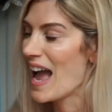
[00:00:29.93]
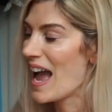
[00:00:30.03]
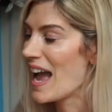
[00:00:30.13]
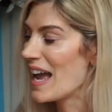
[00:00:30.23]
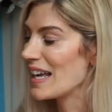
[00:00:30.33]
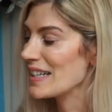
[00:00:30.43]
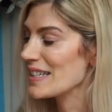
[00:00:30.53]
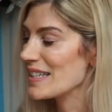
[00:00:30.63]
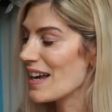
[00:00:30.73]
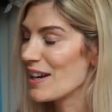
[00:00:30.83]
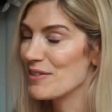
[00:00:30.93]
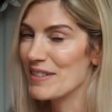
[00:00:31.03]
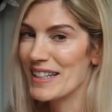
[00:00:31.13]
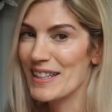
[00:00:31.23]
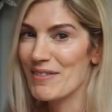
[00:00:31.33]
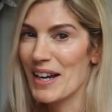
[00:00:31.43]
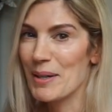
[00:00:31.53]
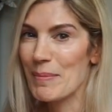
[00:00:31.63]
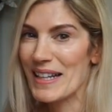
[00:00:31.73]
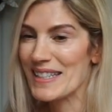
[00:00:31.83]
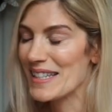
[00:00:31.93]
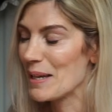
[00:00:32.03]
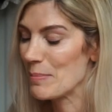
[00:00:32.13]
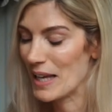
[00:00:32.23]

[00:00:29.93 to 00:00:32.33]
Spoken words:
and I really recommend it